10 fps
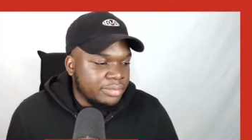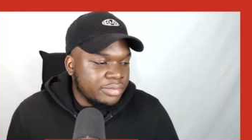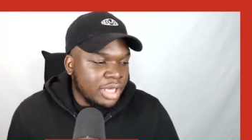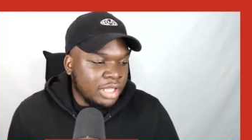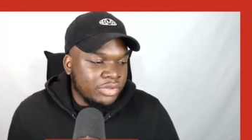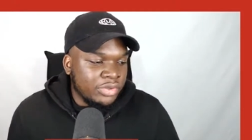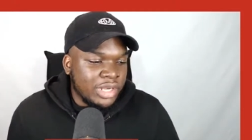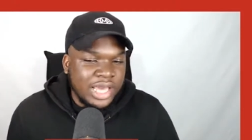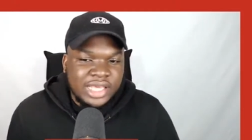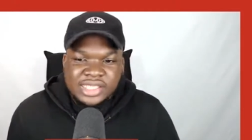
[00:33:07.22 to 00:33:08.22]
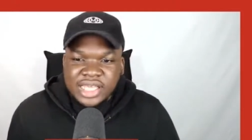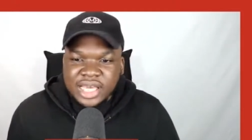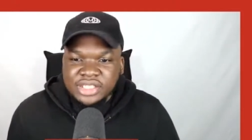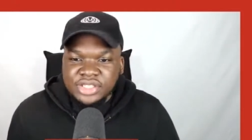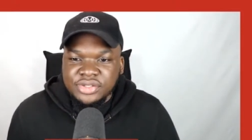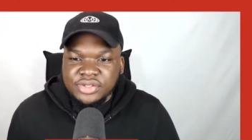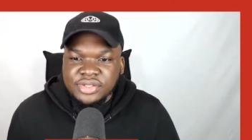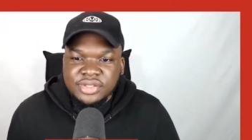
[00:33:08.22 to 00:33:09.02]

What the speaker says: I do like his attitude.